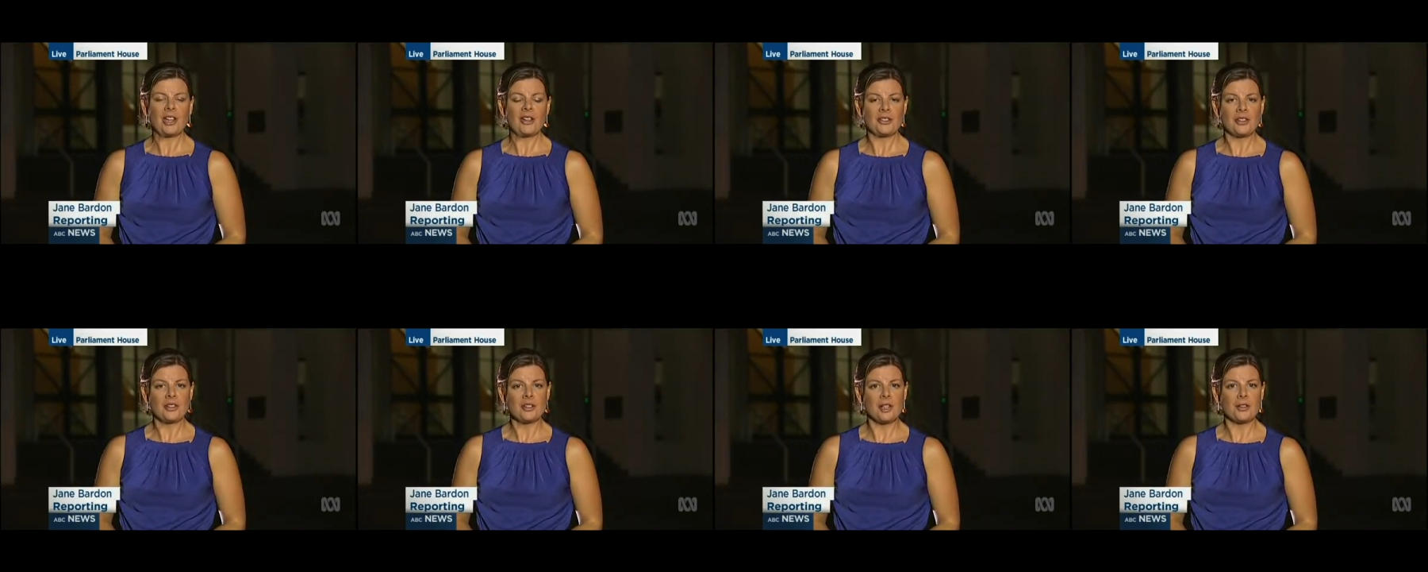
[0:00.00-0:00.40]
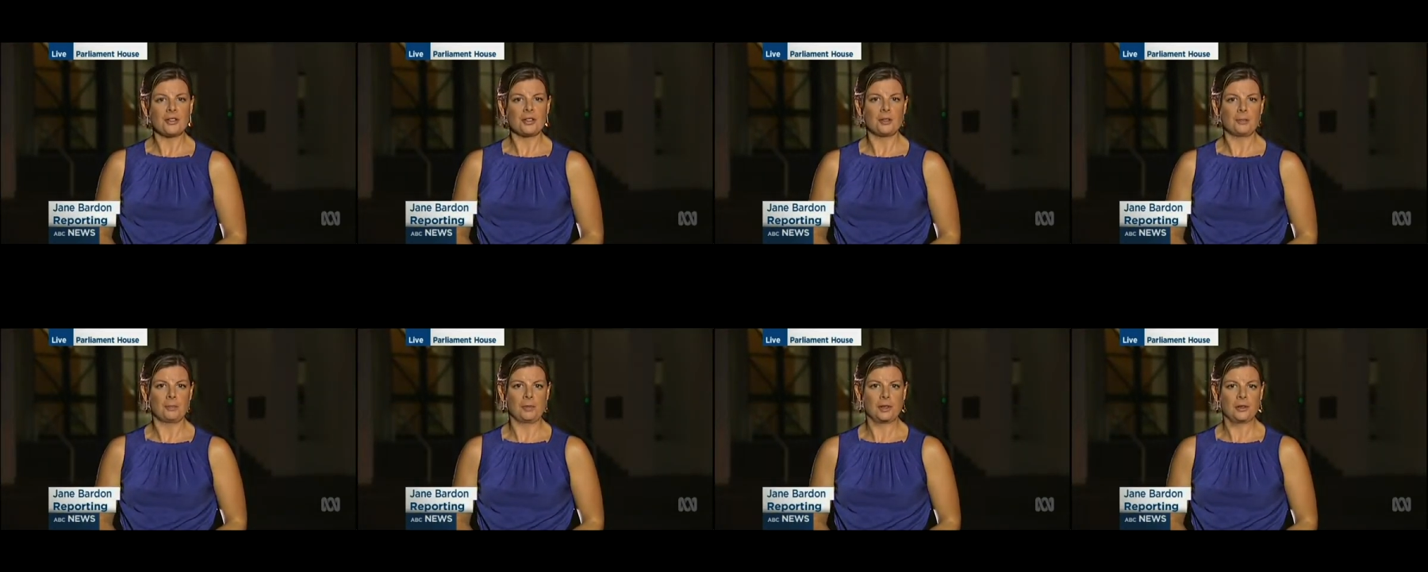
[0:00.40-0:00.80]
is
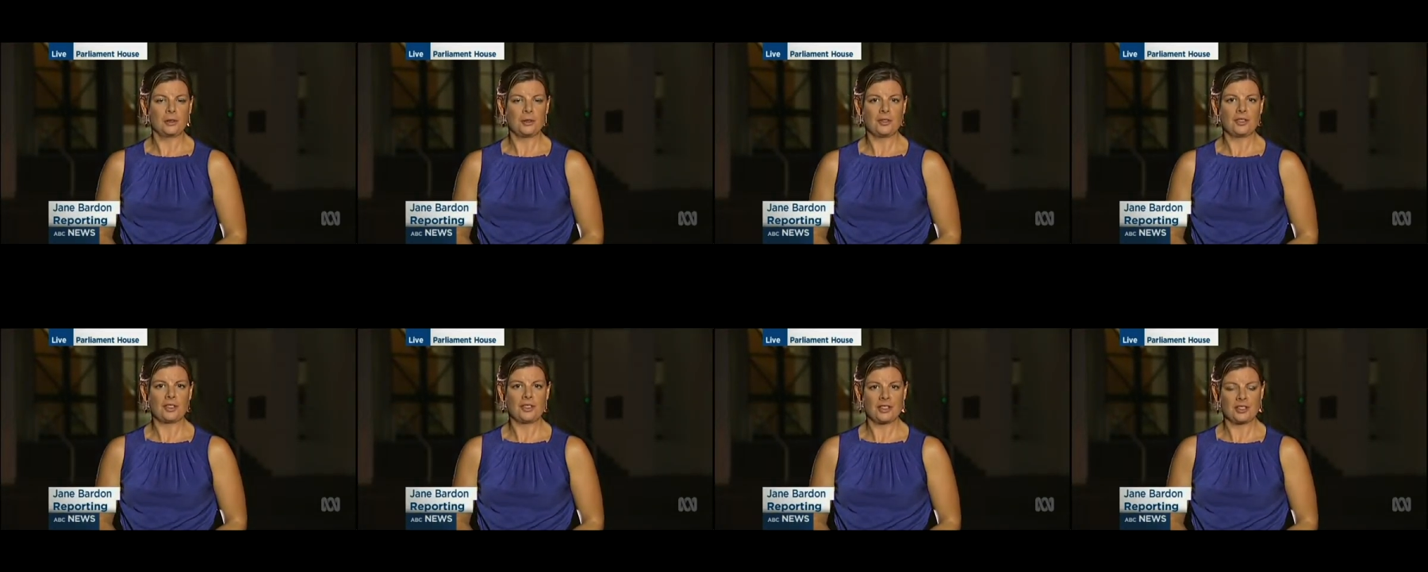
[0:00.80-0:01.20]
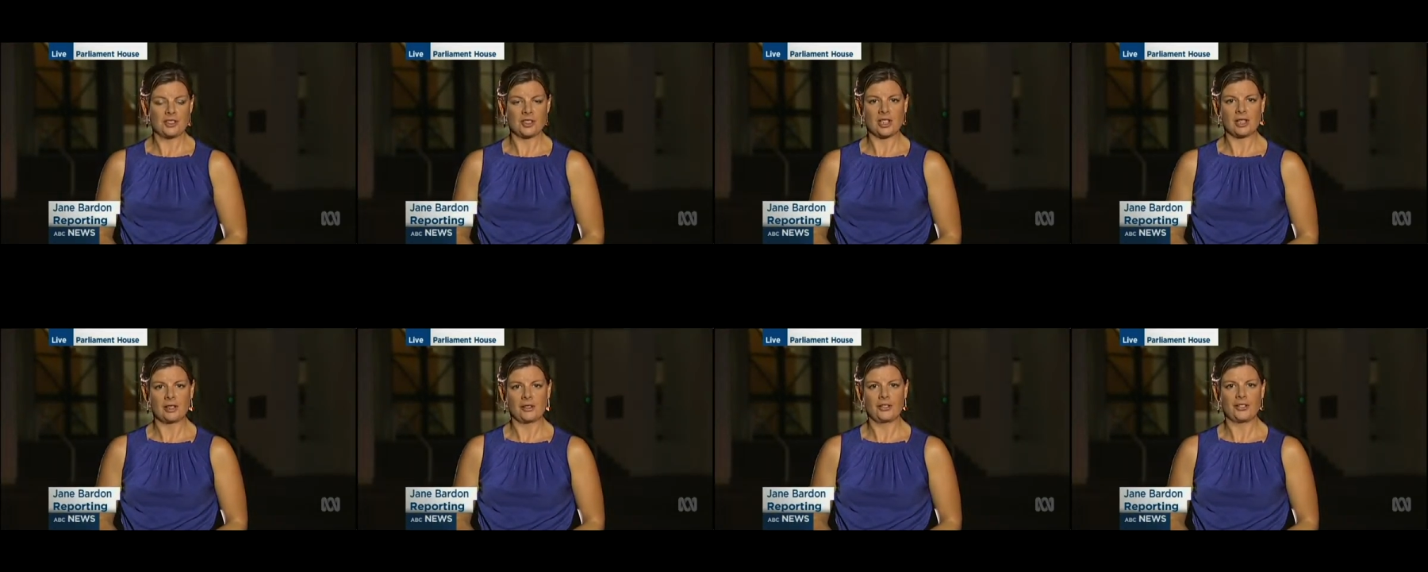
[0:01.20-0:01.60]
another blow to the
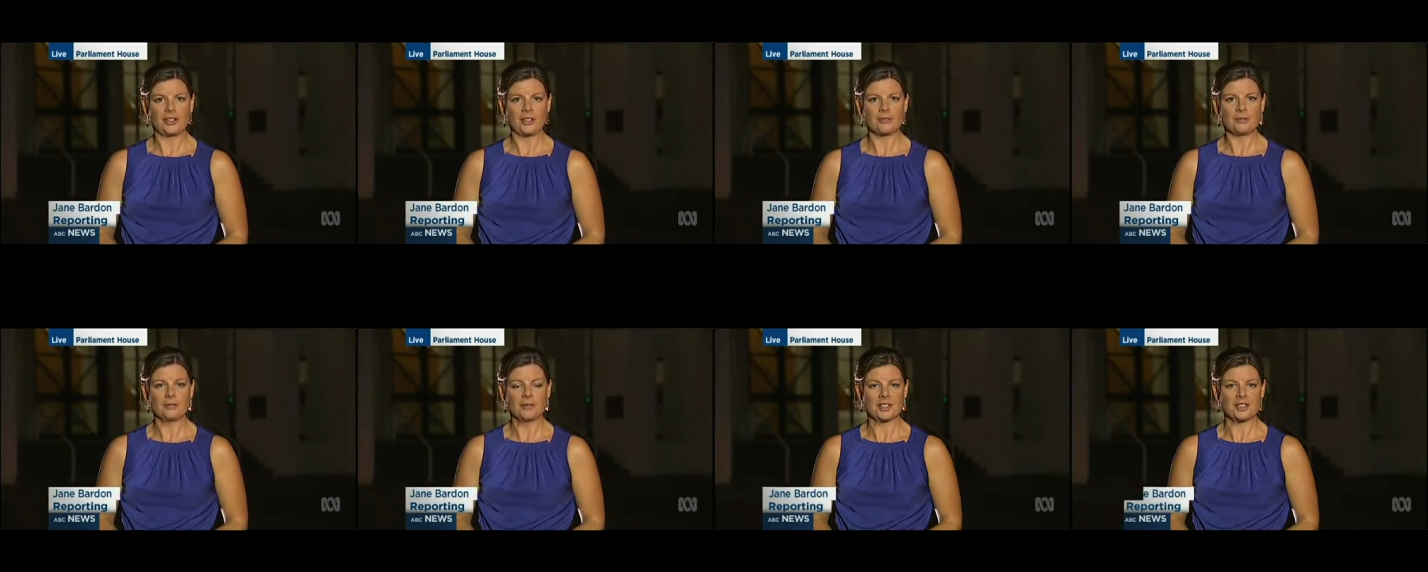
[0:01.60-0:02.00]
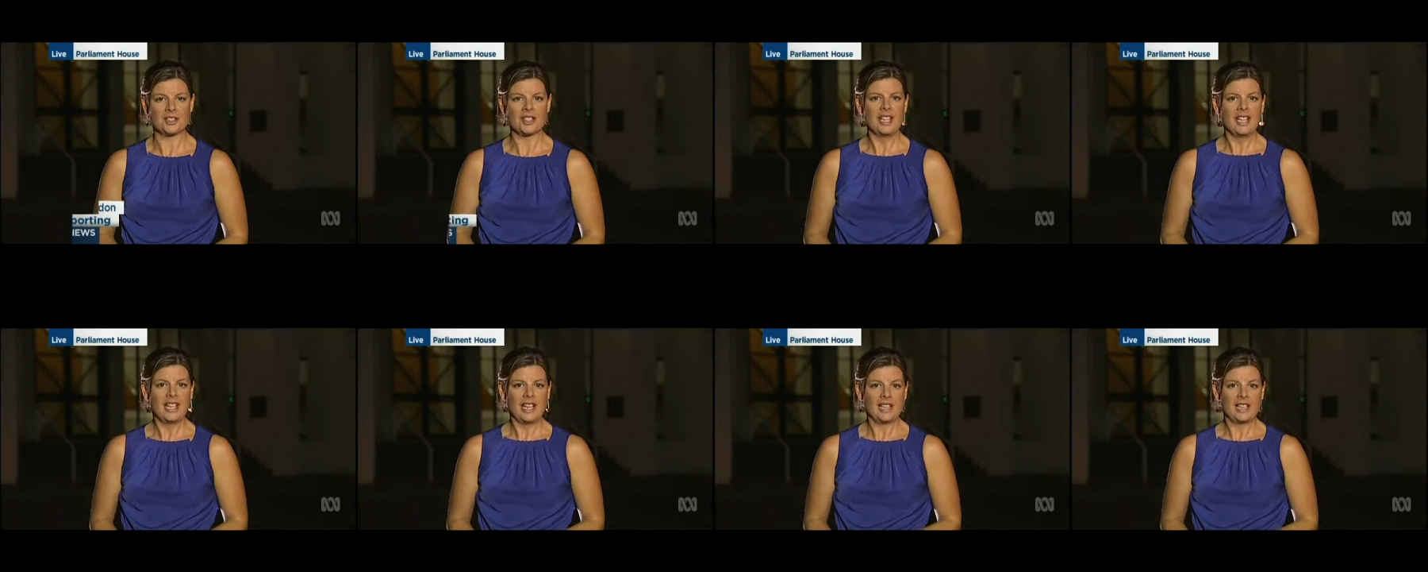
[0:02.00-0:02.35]
Giles government.